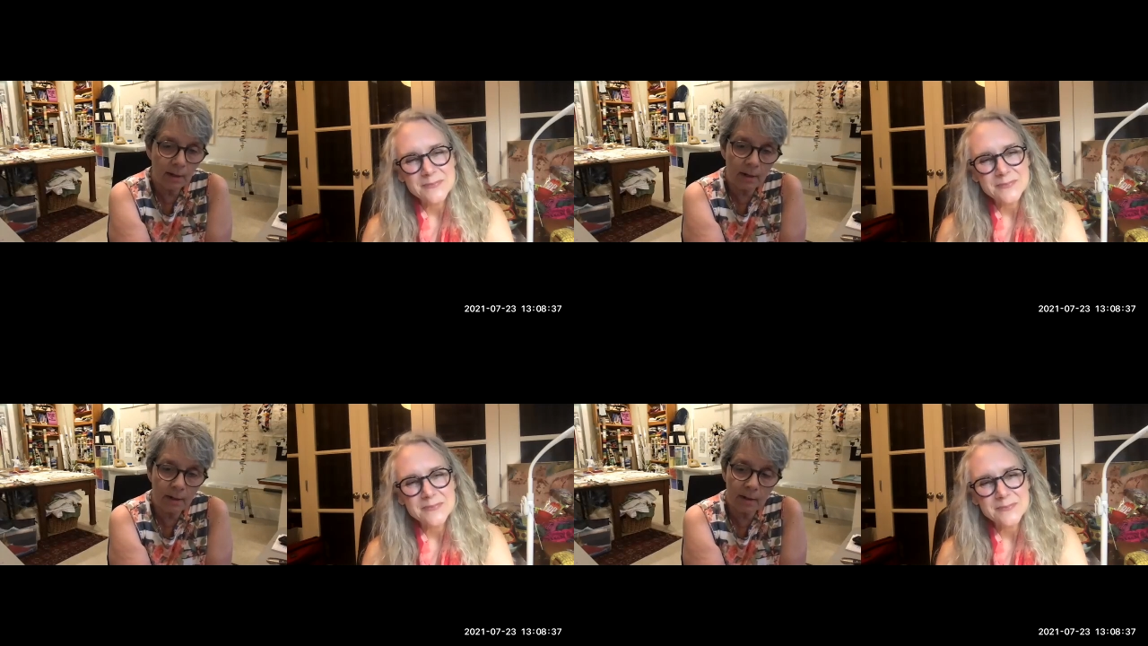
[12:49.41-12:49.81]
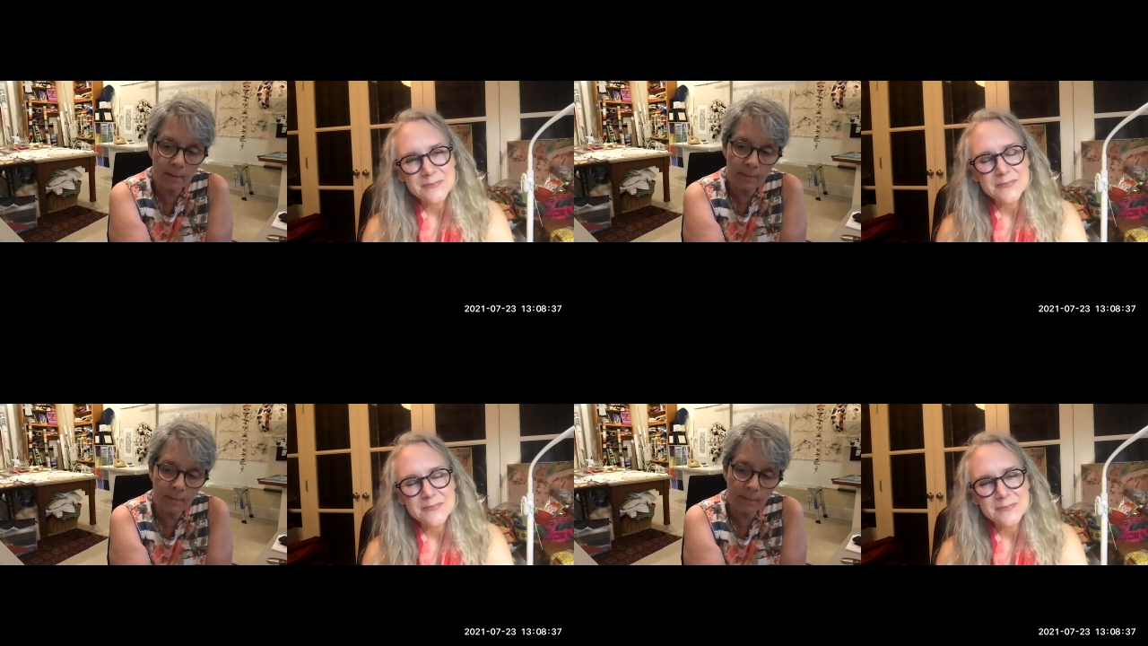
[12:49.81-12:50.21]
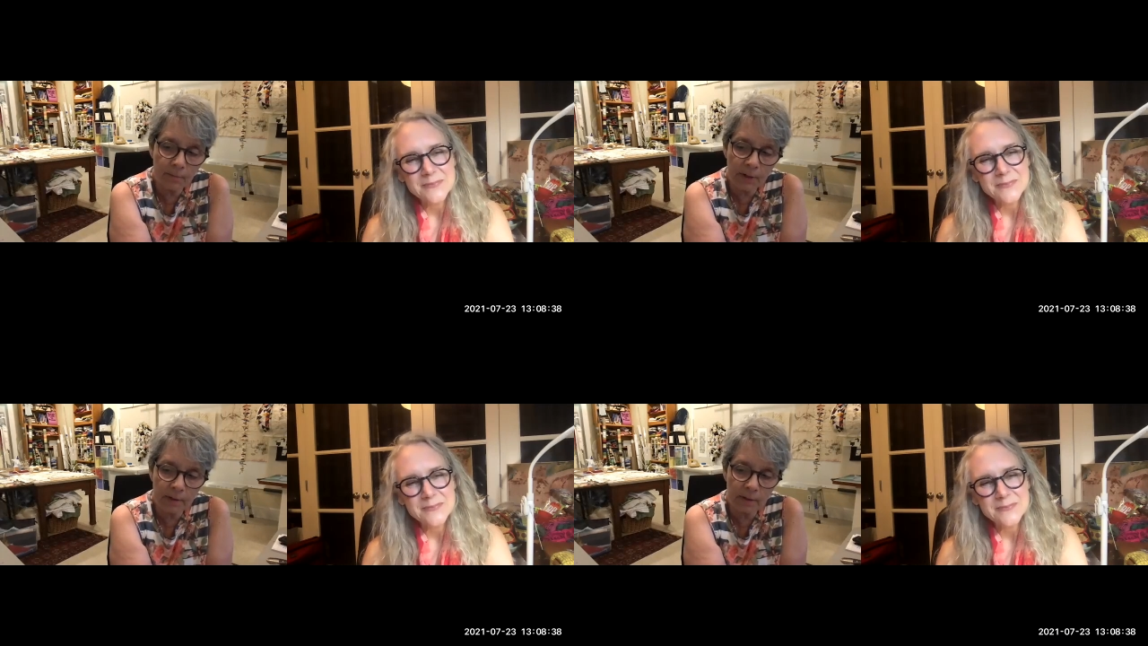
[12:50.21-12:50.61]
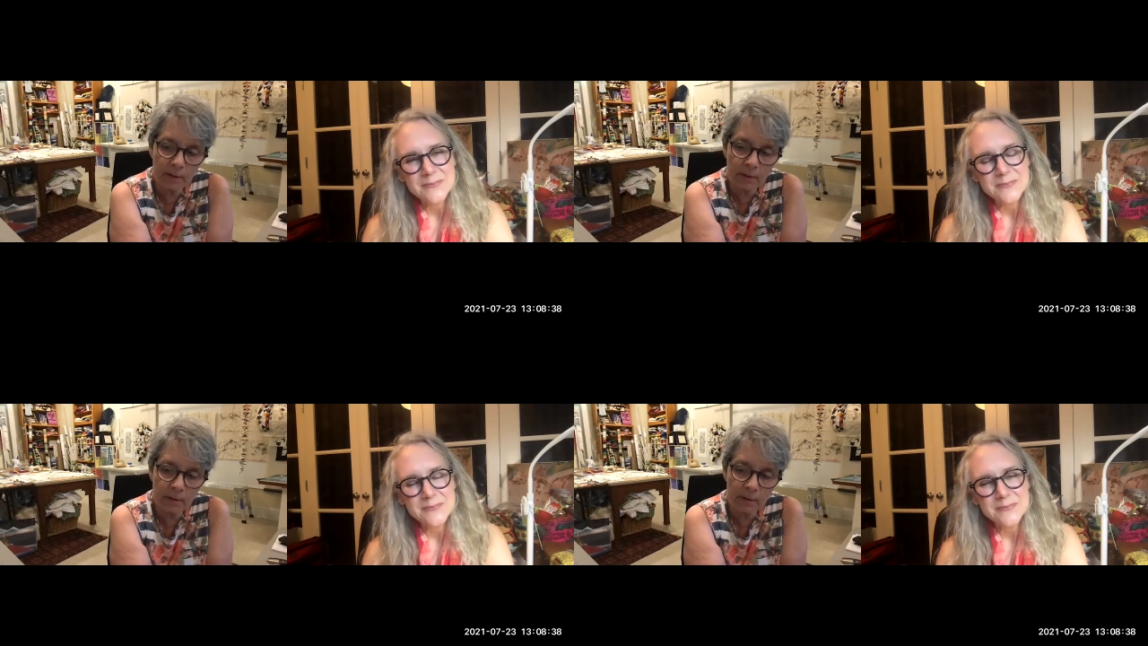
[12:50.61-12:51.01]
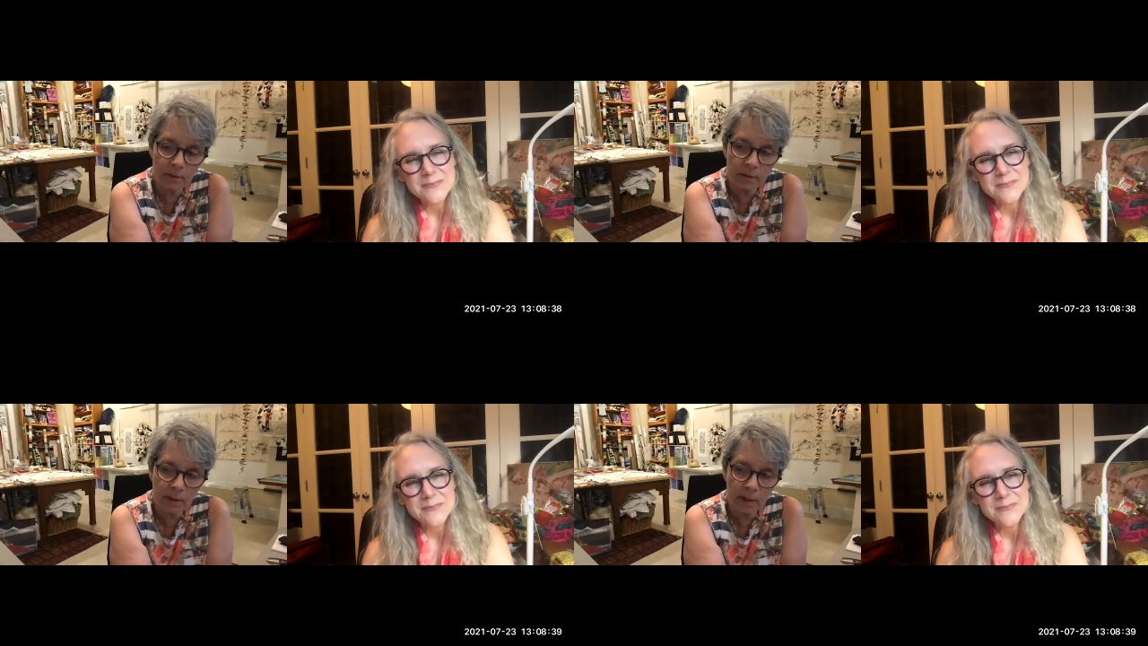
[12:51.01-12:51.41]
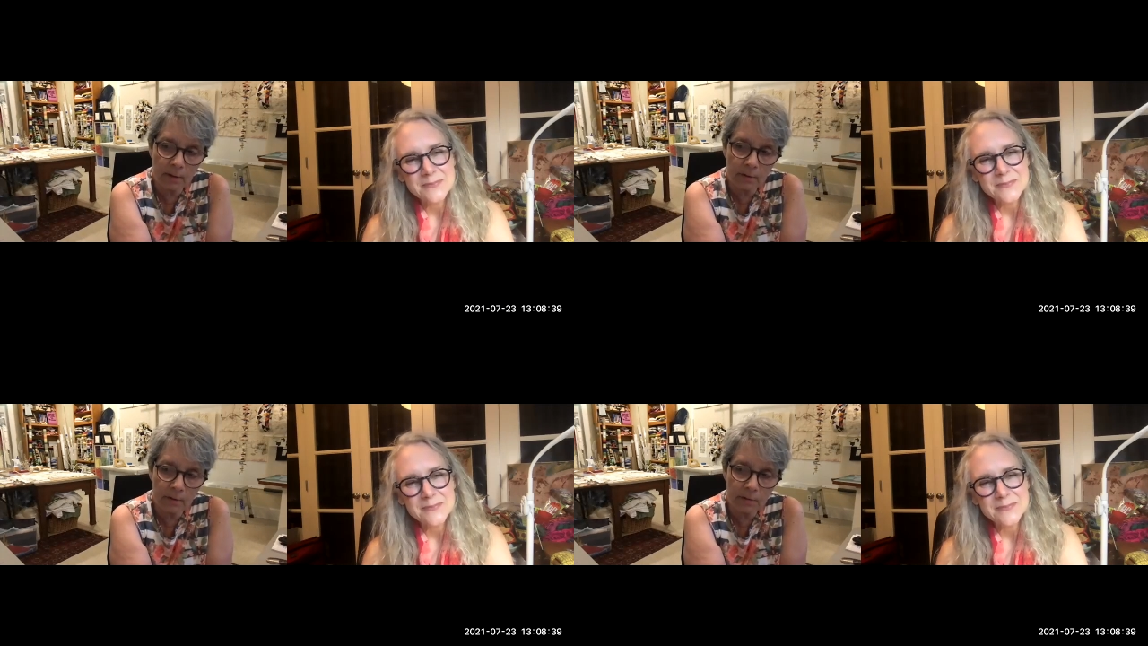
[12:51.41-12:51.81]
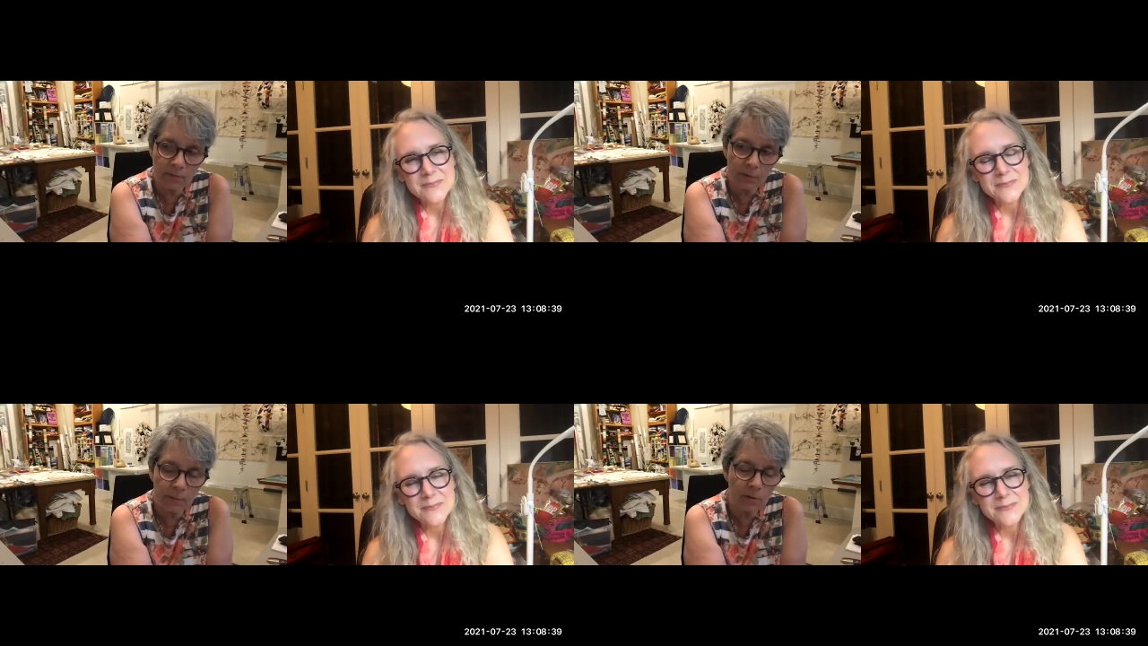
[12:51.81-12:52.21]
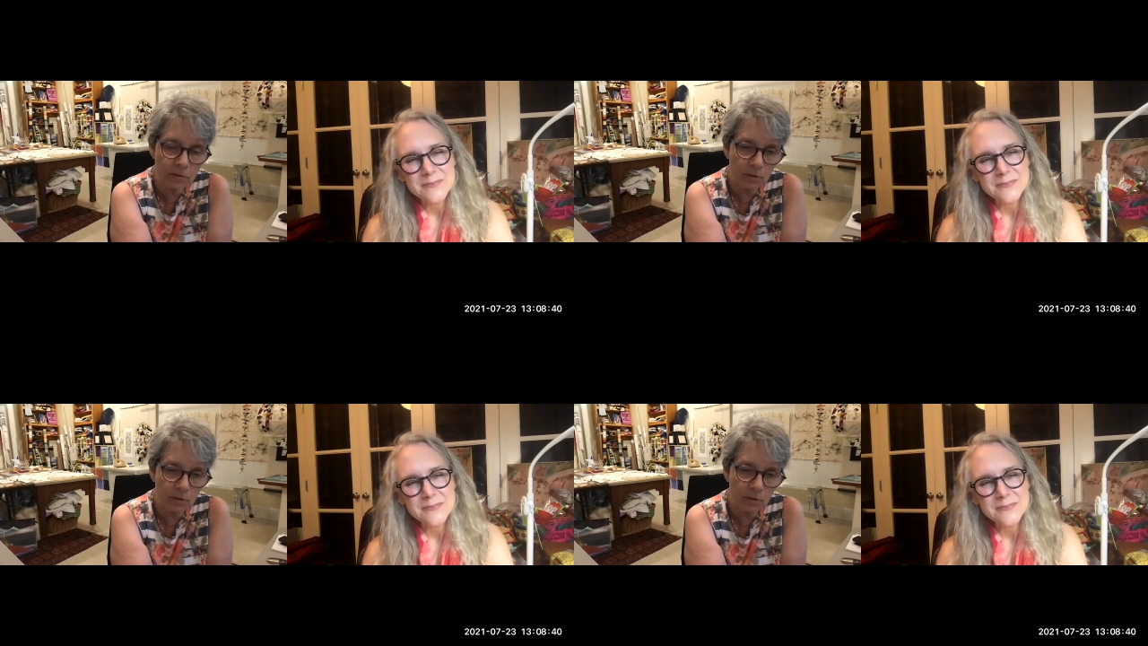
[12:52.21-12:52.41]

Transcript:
Speaker 1: But yeah, the free motion